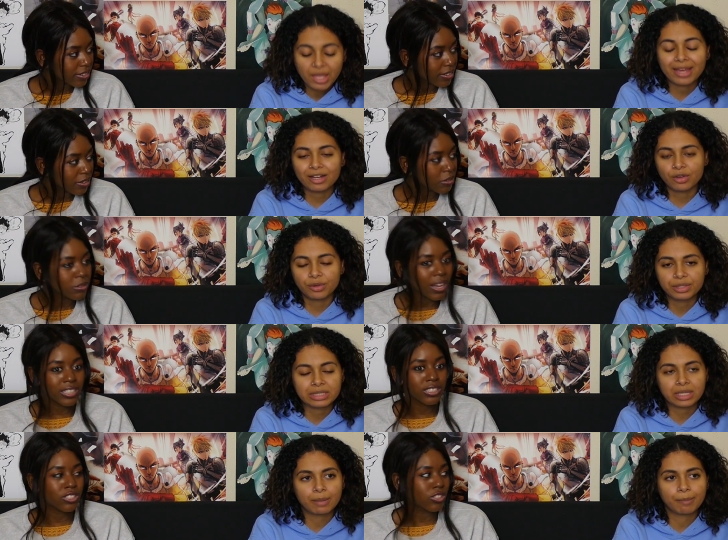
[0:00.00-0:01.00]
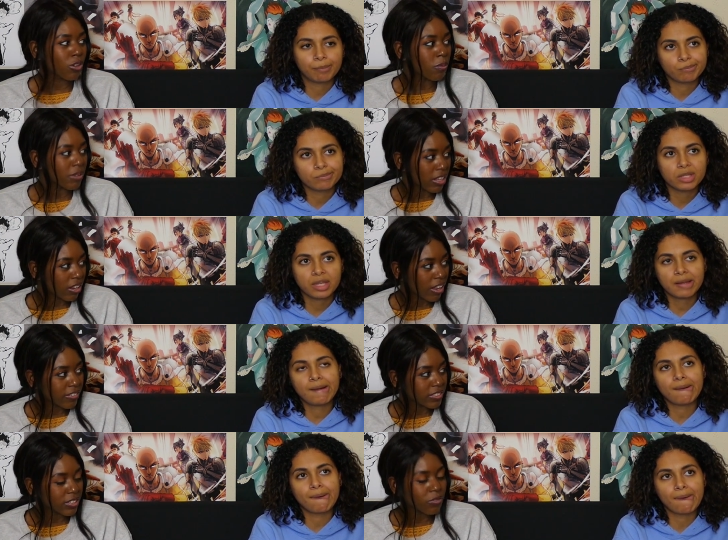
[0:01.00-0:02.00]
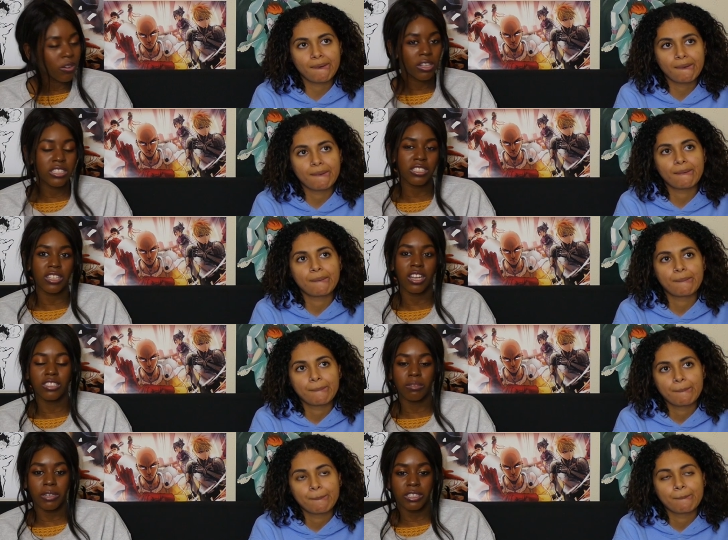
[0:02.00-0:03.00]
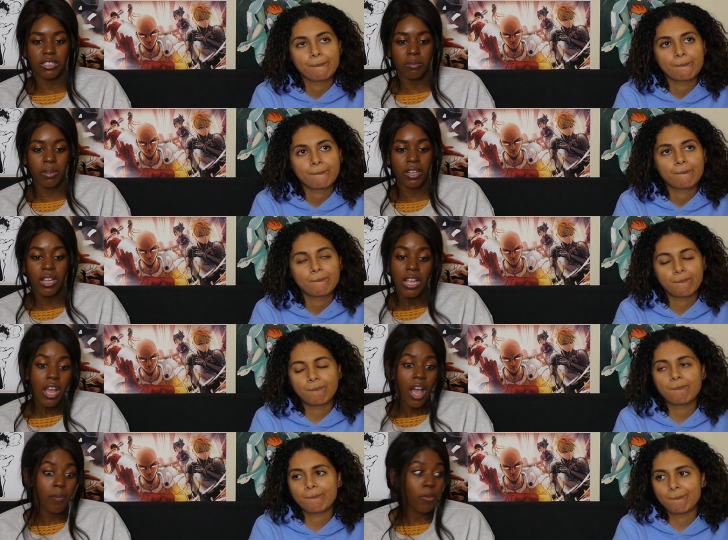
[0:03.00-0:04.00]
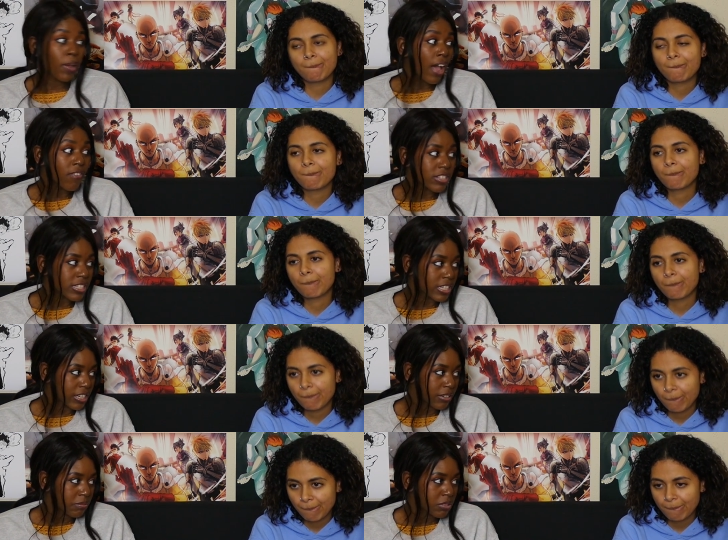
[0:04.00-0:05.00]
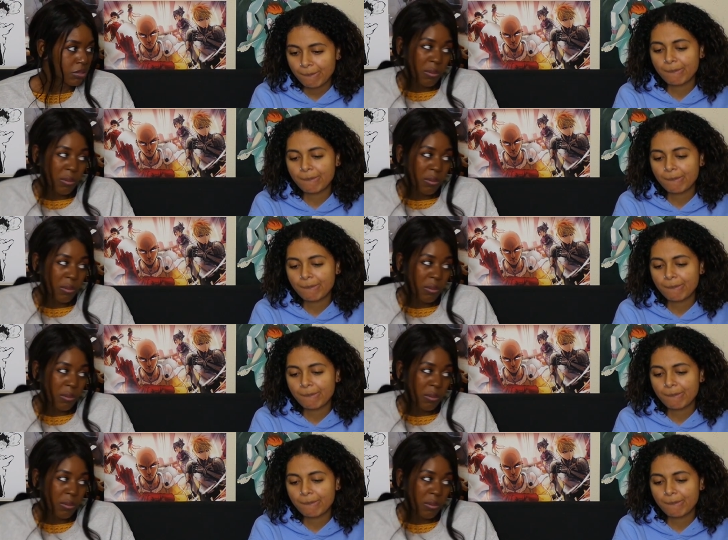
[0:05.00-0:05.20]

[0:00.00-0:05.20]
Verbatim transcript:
Speaker 1: I know. Who has like, so many lives. Yeah. Well, he's just kind of demented, but mm-hmm. I mean, we haven't seen him, so